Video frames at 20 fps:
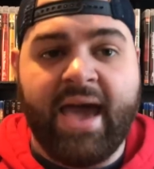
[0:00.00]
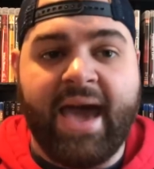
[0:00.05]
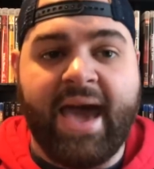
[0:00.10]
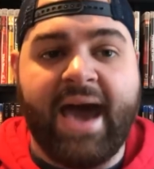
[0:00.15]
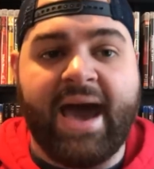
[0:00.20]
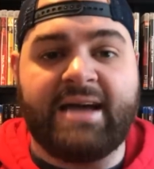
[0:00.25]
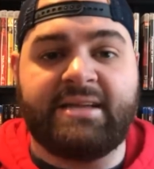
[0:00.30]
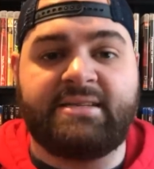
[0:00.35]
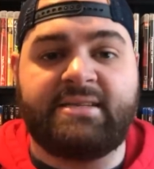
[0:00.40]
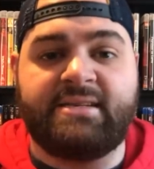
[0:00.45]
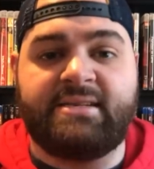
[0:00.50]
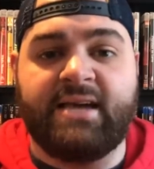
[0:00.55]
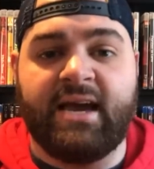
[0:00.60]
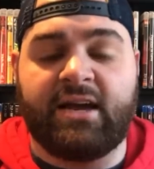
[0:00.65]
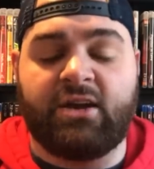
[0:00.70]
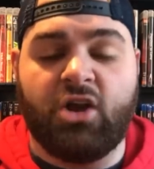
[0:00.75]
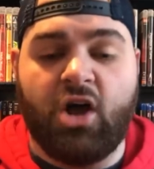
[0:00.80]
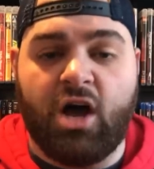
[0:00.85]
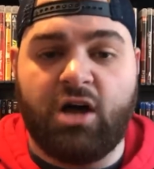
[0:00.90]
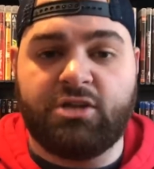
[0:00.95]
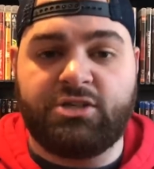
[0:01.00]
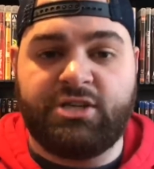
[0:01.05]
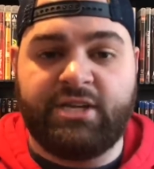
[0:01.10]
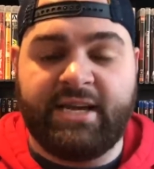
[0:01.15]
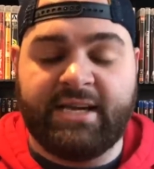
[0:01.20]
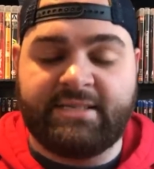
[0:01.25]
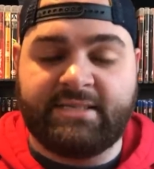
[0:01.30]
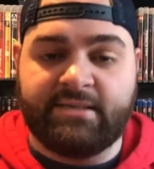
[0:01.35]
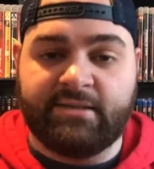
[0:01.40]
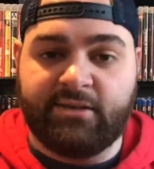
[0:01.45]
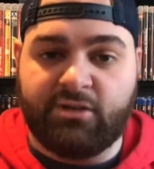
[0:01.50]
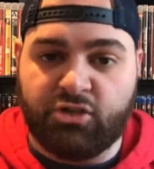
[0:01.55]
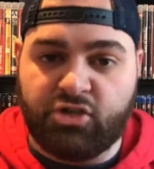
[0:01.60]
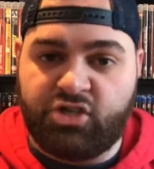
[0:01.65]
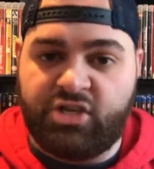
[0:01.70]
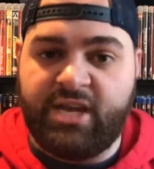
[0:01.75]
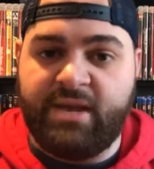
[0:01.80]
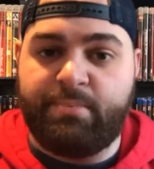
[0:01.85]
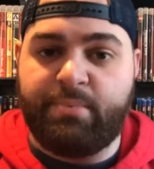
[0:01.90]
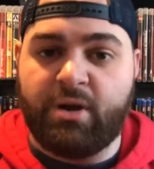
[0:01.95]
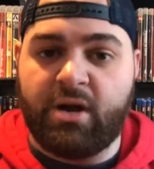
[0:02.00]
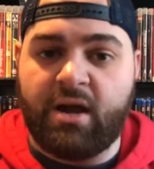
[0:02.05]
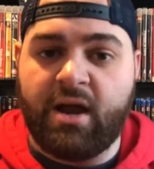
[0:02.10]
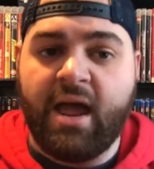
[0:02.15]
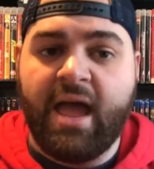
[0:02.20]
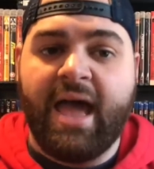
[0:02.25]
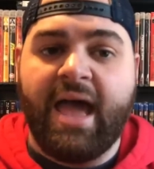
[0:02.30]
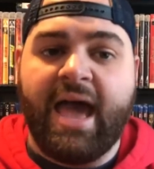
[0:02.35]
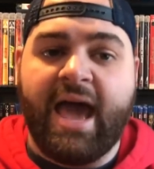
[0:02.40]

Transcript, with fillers: as the technology gets a little cheaper,